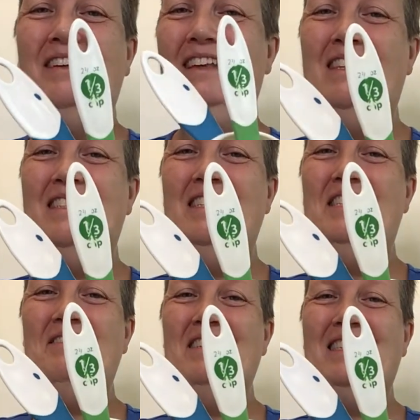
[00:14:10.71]
and this
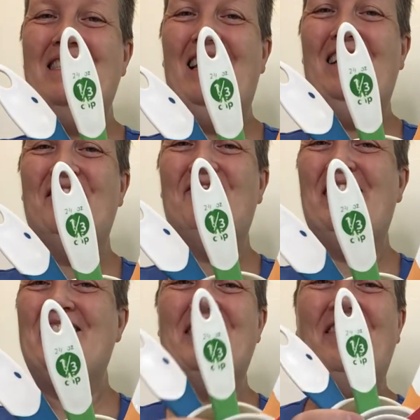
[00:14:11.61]
is US standard
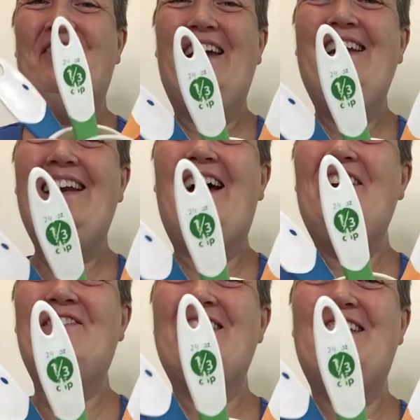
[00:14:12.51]
measure, if I did not
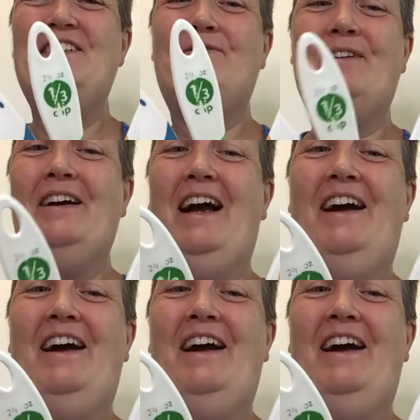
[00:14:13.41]
know what these were,